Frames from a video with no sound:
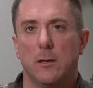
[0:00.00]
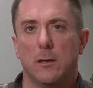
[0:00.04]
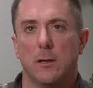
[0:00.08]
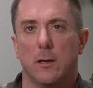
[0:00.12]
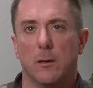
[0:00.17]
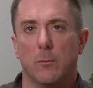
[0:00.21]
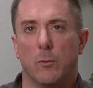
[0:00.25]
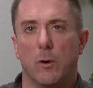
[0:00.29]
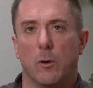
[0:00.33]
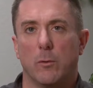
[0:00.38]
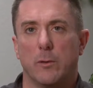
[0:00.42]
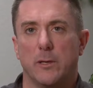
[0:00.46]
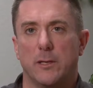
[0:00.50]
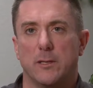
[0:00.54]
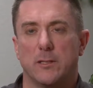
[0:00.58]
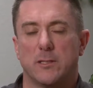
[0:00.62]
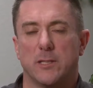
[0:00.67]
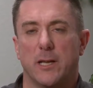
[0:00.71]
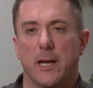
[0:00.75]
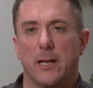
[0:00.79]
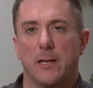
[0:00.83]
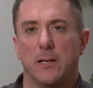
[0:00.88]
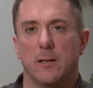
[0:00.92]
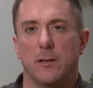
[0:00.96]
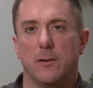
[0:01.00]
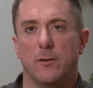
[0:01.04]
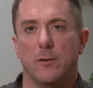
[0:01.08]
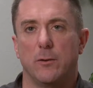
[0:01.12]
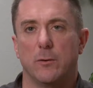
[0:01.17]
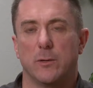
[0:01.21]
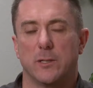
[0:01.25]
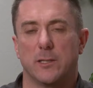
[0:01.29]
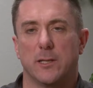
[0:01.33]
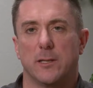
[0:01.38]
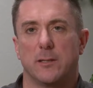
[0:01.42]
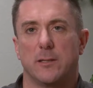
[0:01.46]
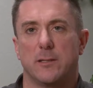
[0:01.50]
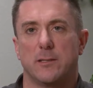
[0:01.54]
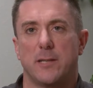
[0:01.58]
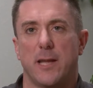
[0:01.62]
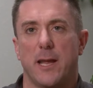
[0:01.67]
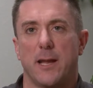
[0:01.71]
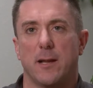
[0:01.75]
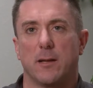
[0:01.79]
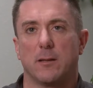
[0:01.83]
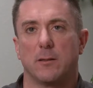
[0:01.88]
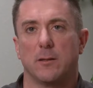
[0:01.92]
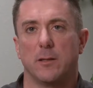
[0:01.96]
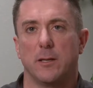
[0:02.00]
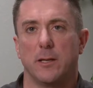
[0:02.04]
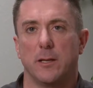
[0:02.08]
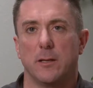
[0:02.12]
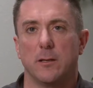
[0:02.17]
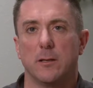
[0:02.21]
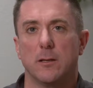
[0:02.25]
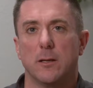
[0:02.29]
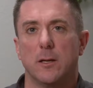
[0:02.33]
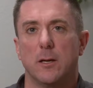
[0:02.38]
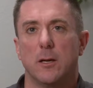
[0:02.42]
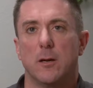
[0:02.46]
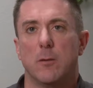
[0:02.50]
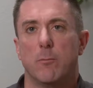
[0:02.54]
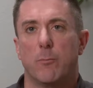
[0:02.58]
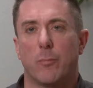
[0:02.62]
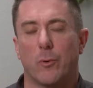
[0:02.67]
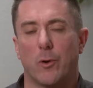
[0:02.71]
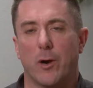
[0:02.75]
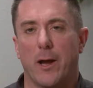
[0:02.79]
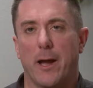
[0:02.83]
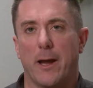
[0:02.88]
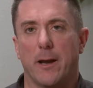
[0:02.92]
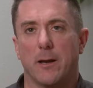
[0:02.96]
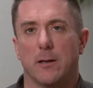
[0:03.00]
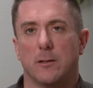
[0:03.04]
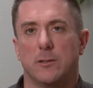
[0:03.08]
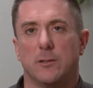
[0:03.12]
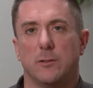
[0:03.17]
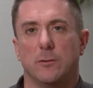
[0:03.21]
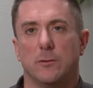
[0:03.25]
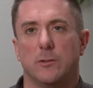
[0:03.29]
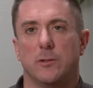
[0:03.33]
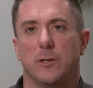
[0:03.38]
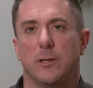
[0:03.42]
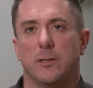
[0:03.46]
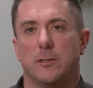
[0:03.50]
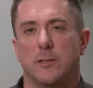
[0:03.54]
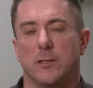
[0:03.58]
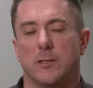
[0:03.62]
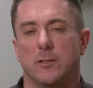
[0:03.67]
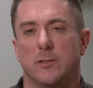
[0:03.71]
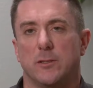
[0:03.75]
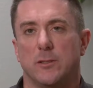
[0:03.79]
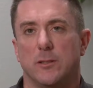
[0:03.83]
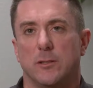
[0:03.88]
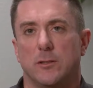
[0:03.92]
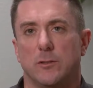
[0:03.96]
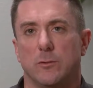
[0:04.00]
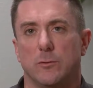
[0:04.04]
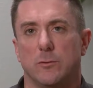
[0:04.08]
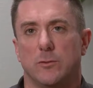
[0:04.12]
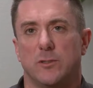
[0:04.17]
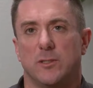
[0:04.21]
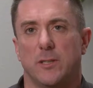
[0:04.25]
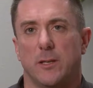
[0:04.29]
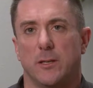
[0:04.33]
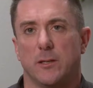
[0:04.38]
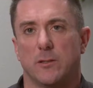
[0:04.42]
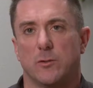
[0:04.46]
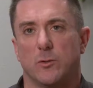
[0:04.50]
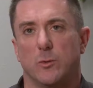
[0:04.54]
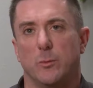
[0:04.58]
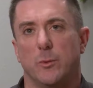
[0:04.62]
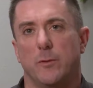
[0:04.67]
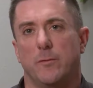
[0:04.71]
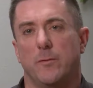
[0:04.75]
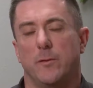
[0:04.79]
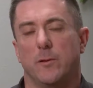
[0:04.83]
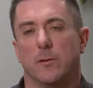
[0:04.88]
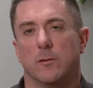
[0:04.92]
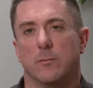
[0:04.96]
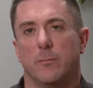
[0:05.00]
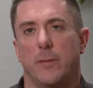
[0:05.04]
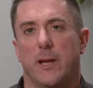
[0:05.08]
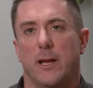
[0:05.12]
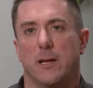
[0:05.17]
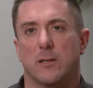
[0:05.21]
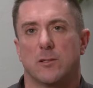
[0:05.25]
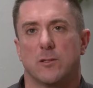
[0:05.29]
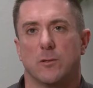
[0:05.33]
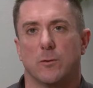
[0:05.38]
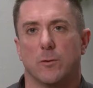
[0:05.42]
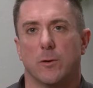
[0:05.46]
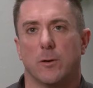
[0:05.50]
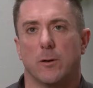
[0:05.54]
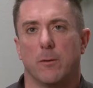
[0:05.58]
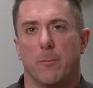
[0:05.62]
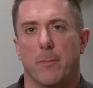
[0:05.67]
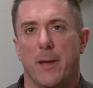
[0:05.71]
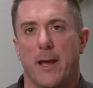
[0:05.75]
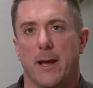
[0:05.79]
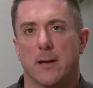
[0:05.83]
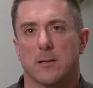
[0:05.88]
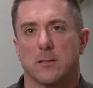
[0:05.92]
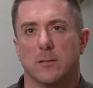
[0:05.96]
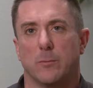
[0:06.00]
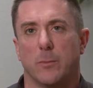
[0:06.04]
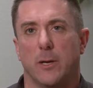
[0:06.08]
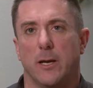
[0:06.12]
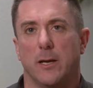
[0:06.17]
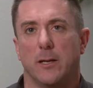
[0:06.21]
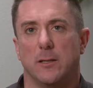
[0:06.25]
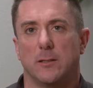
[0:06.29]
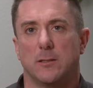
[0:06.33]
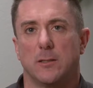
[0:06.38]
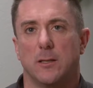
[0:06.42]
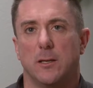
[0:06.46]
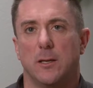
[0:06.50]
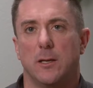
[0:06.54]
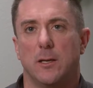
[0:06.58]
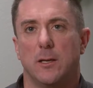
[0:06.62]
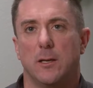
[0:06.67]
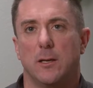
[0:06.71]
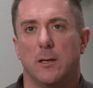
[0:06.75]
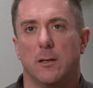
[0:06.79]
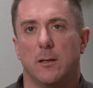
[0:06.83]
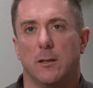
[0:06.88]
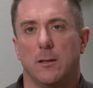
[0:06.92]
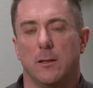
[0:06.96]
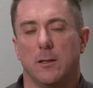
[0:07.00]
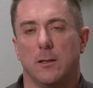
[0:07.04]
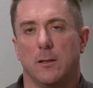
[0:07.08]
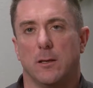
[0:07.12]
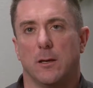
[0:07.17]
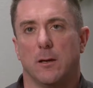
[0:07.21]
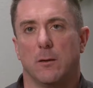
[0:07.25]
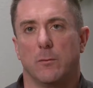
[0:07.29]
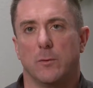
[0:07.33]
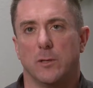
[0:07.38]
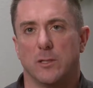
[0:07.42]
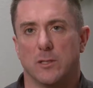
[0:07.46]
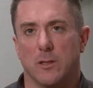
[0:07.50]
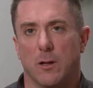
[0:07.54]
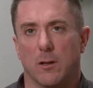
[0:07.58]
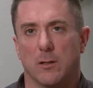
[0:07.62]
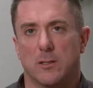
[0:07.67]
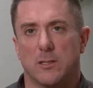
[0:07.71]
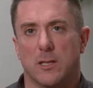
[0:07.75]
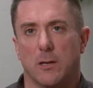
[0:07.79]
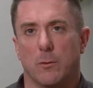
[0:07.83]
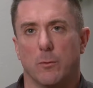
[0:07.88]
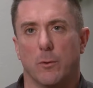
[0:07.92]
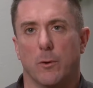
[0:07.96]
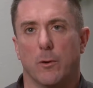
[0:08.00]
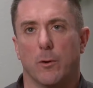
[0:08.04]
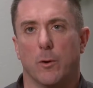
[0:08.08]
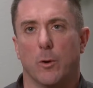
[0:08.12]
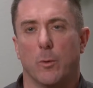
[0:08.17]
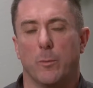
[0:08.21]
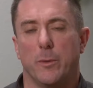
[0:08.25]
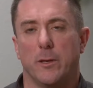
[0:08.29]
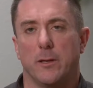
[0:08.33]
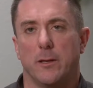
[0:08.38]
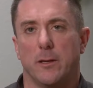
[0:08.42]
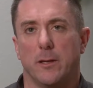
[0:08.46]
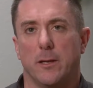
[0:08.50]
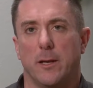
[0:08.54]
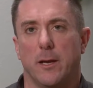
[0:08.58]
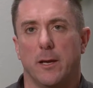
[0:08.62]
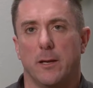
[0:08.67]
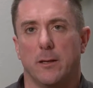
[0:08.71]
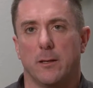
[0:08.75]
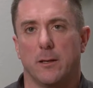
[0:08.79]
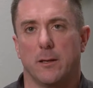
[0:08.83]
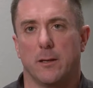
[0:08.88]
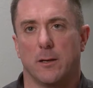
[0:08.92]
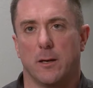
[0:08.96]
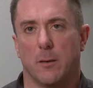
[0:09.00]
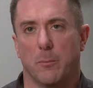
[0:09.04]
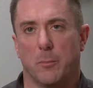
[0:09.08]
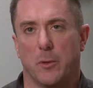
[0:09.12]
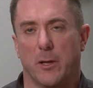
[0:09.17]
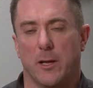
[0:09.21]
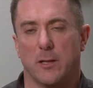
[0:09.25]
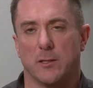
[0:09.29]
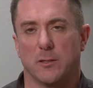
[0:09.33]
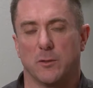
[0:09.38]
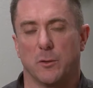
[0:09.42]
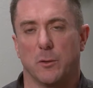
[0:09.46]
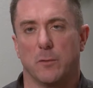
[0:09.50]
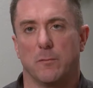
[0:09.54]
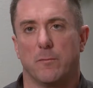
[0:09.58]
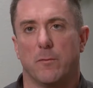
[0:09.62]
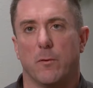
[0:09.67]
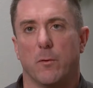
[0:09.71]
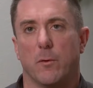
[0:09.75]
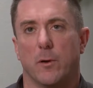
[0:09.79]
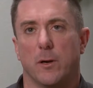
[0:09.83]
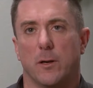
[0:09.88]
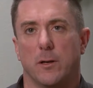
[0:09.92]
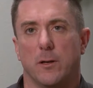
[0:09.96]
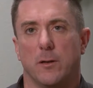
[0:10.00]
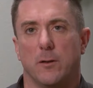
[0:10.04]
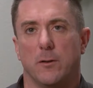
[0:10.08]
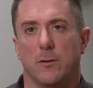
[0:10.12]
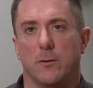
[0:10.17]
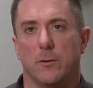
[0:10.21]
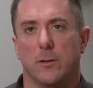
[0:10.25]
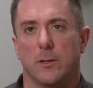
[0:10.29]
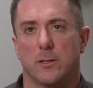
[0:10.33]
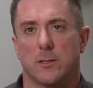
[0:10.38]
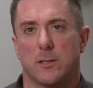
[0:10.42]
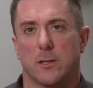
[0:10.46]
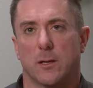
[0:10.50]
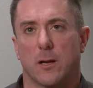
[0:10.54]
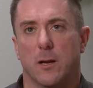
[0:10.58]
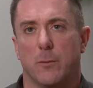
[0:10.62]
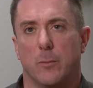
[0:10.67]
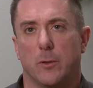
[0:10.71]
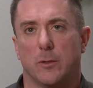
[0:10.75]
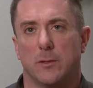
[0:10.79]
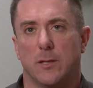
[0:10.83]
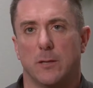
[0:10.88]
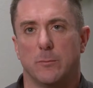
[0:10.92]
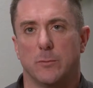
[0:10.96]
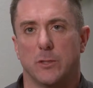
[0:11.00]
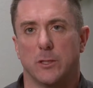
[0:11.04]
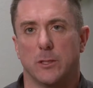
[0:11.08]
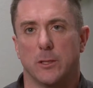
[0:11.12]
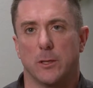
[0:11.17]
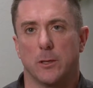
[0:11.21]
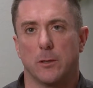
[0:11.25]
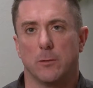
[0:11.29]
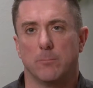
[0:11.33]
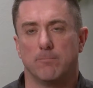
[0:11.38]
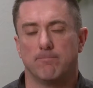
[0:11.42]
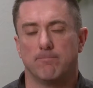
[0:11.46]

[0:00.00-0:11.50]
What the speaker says: What we decided to do is get the tank cleaned prior to transitioning to Cenex Ruby Fieldmaster in order to maximize the results that we were hoping to get, and our plans going forward are to do this a couple times a year.